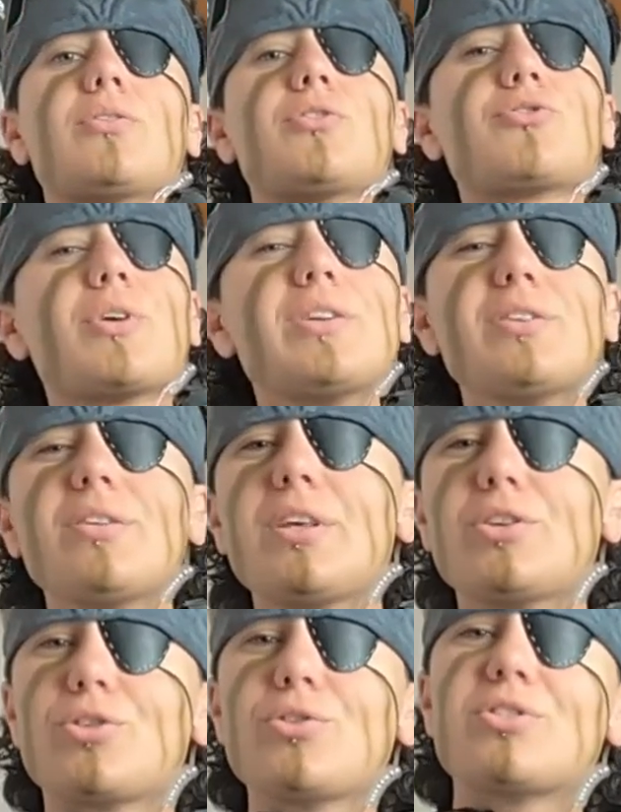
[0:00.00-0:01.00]
Strangely,
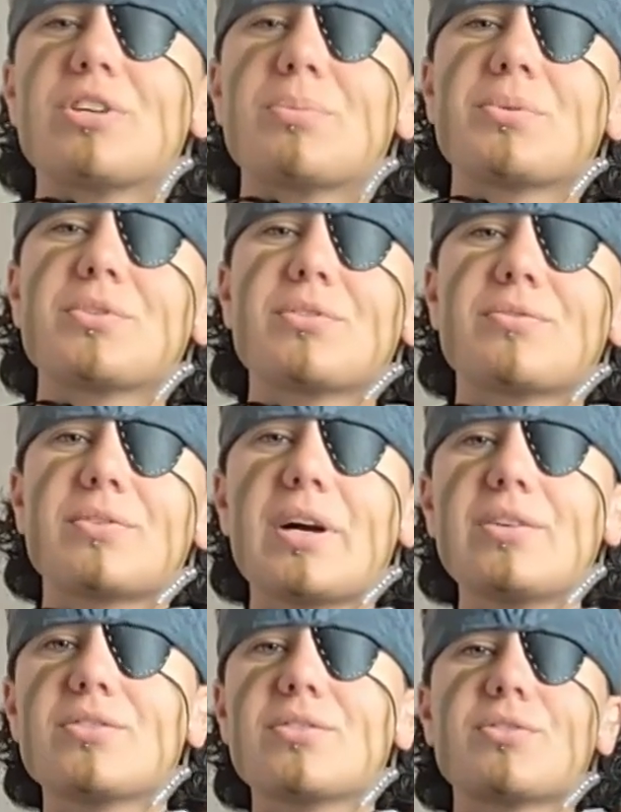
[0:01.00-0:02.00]
they're two separate
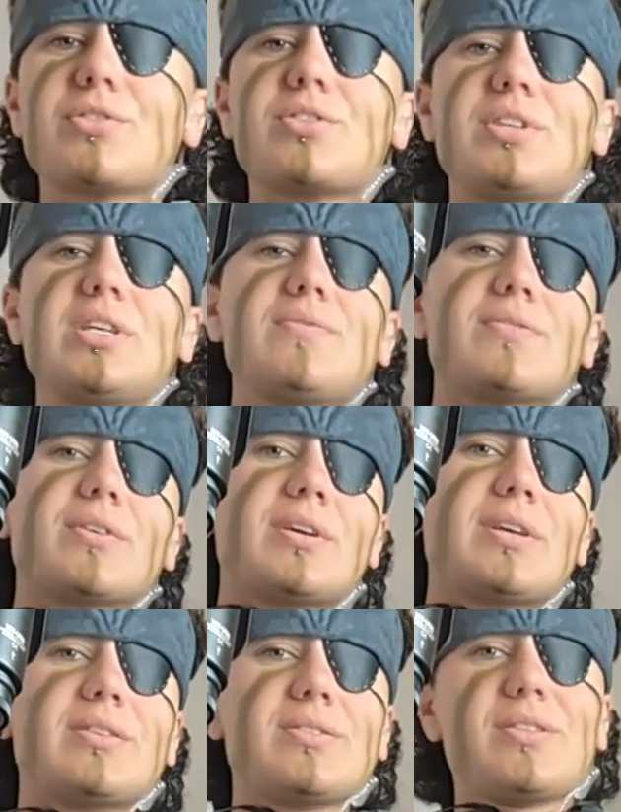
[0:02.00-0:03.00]
devices. The receiver
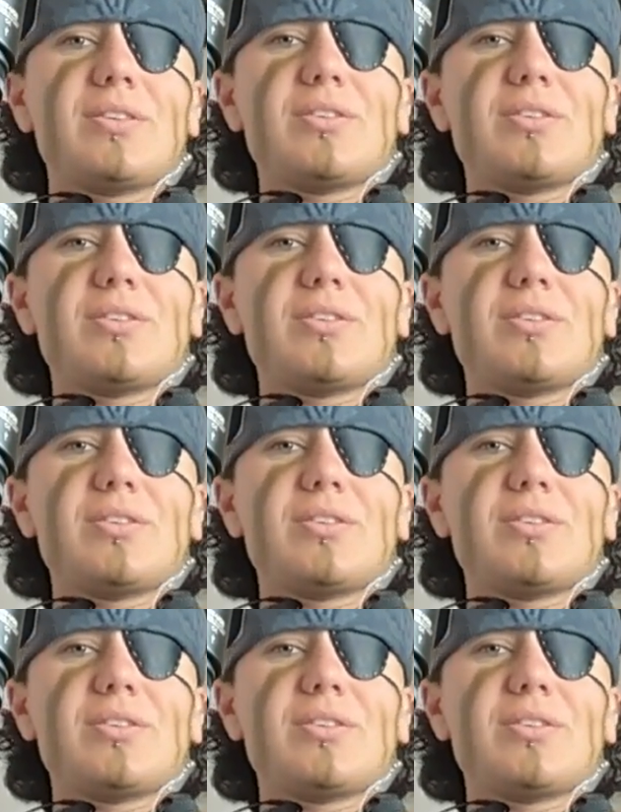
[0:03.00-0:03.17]
is